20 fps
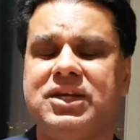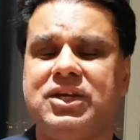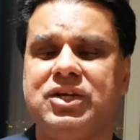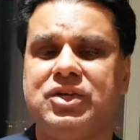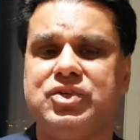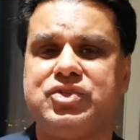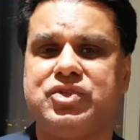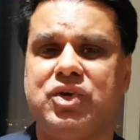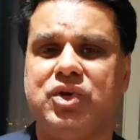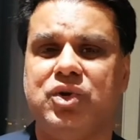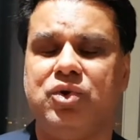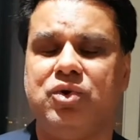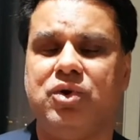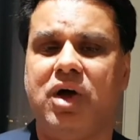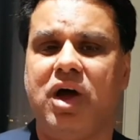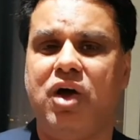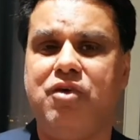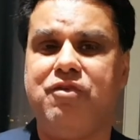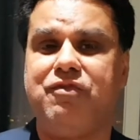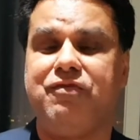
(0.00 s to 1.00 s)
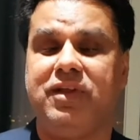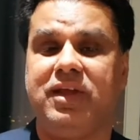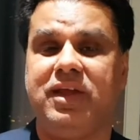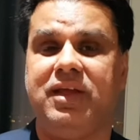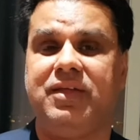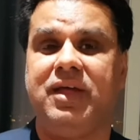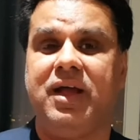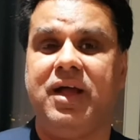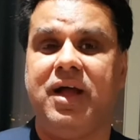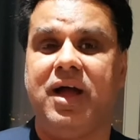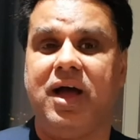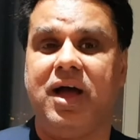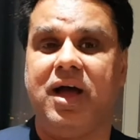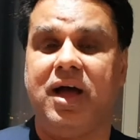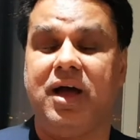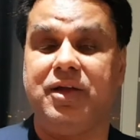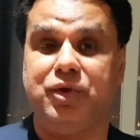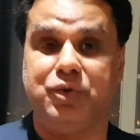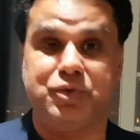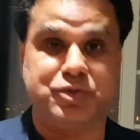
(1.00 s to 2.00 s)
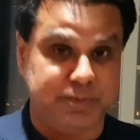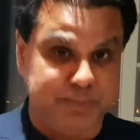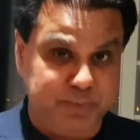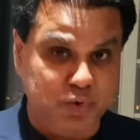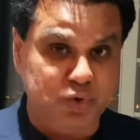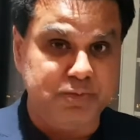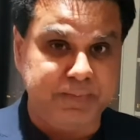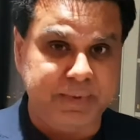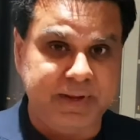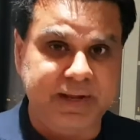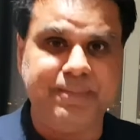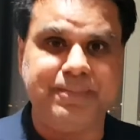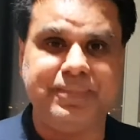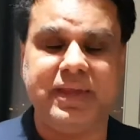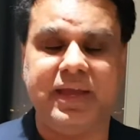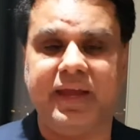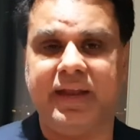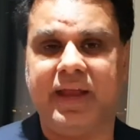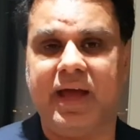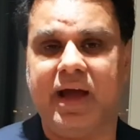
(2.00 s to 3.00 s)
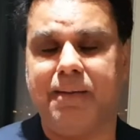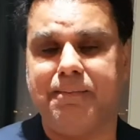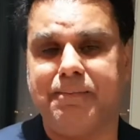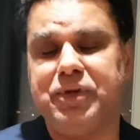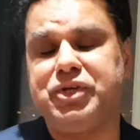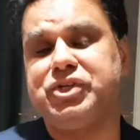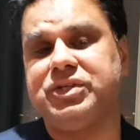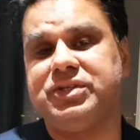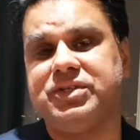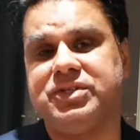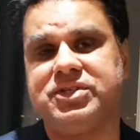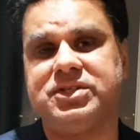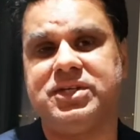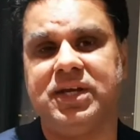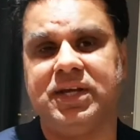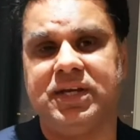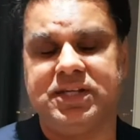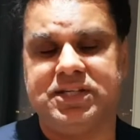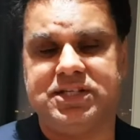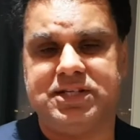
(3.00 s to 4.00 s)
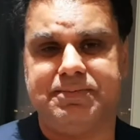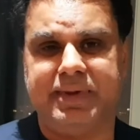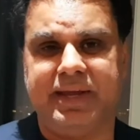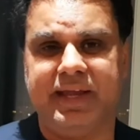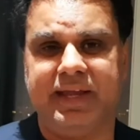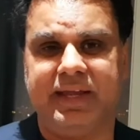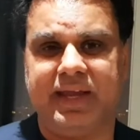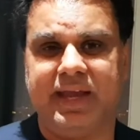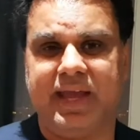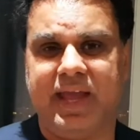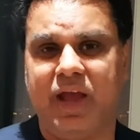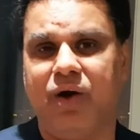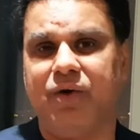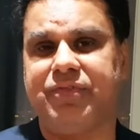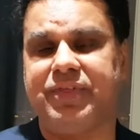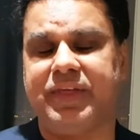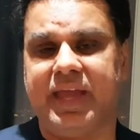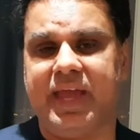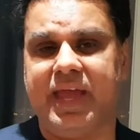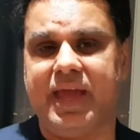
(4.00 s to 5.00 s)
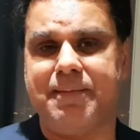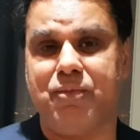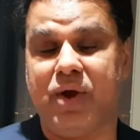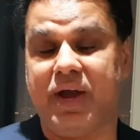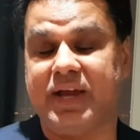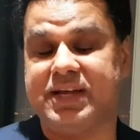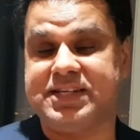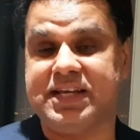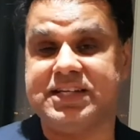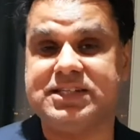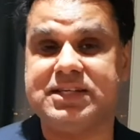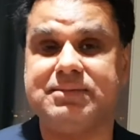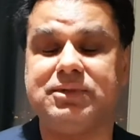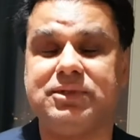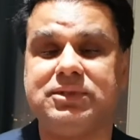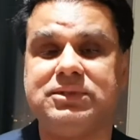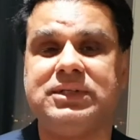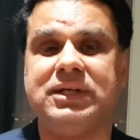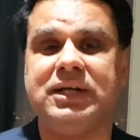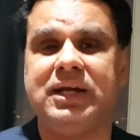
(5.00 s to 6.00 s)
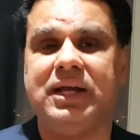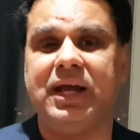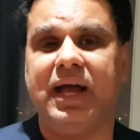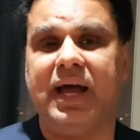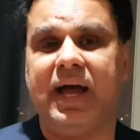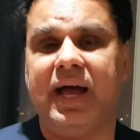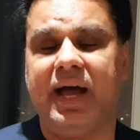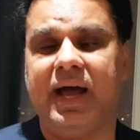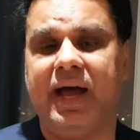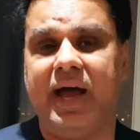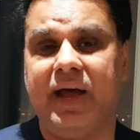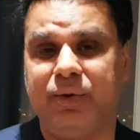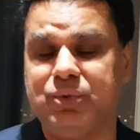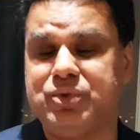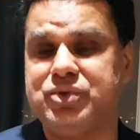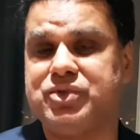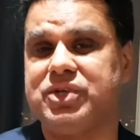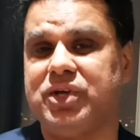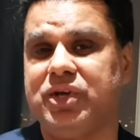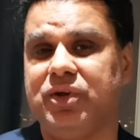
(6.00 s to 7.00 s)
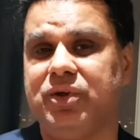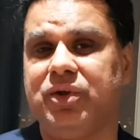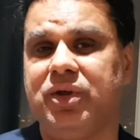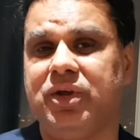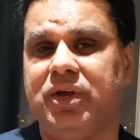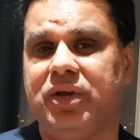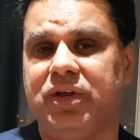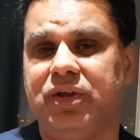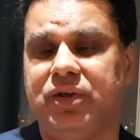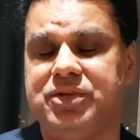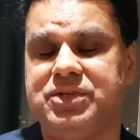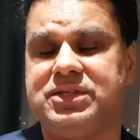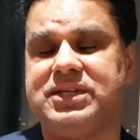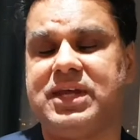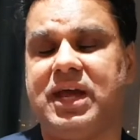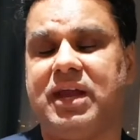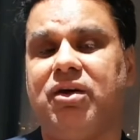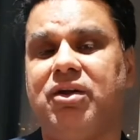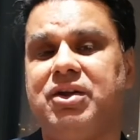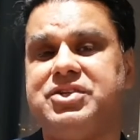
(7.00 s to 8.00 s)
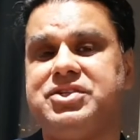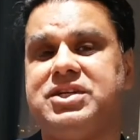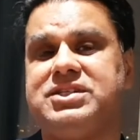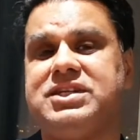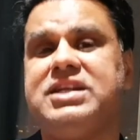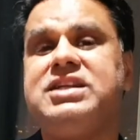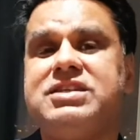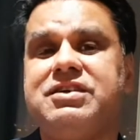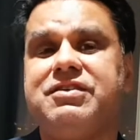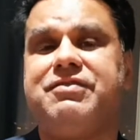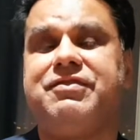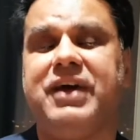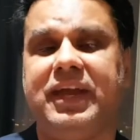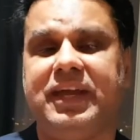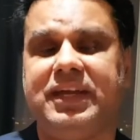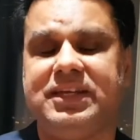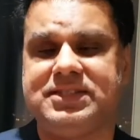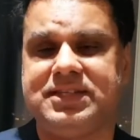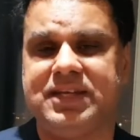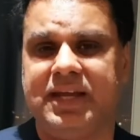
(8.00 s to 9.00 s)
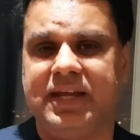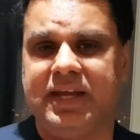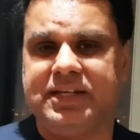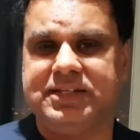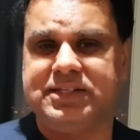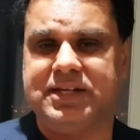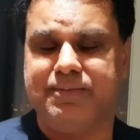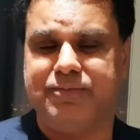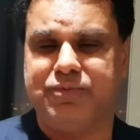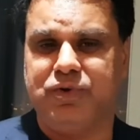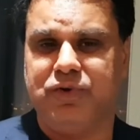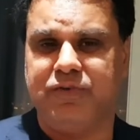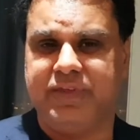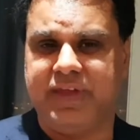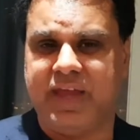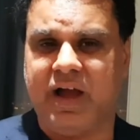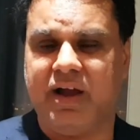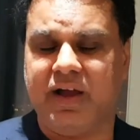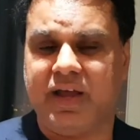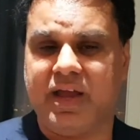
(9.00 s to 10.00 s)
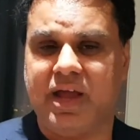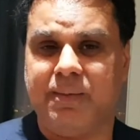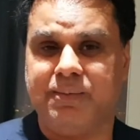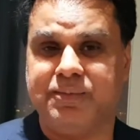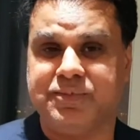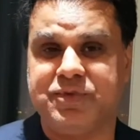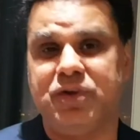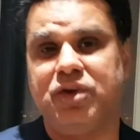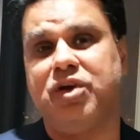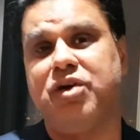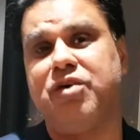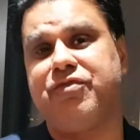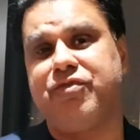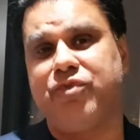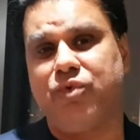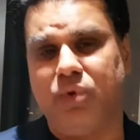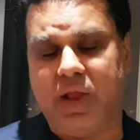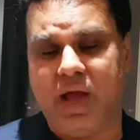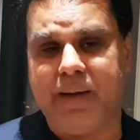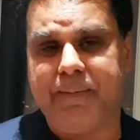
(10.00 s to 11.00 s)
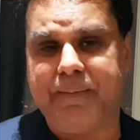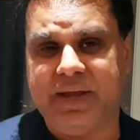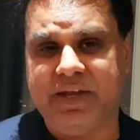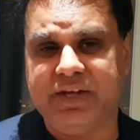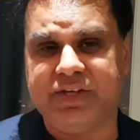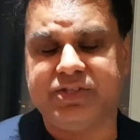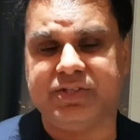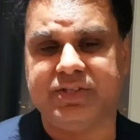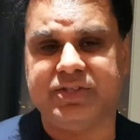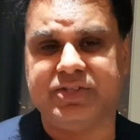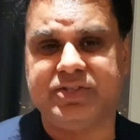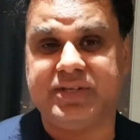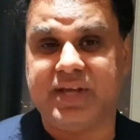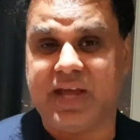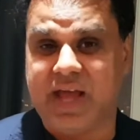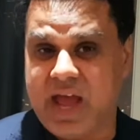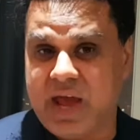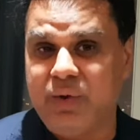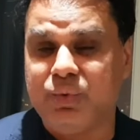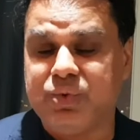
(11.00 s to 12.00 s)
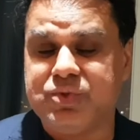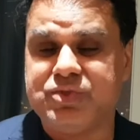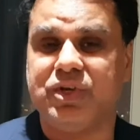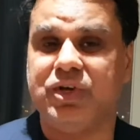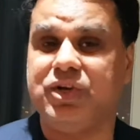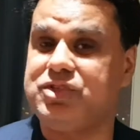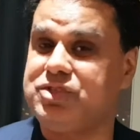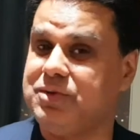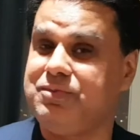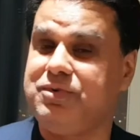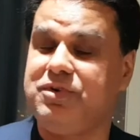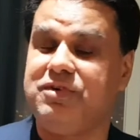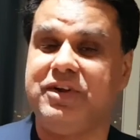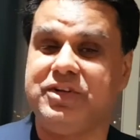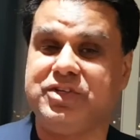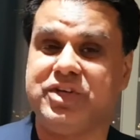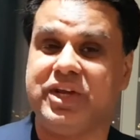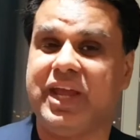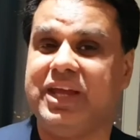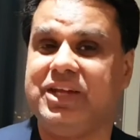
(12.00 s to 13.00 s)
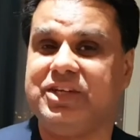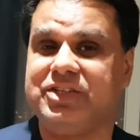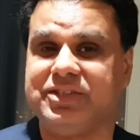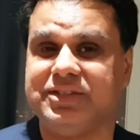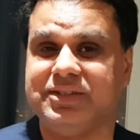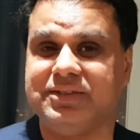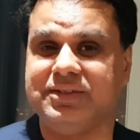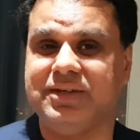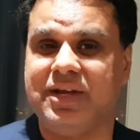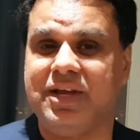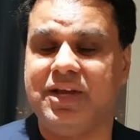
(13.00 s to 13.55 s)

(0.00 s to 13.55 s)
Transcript: So hopefully you'll support me in our missions to make healthcare more accessible and also using technology as interface to improve the outcomes for all our patients and also to improve education.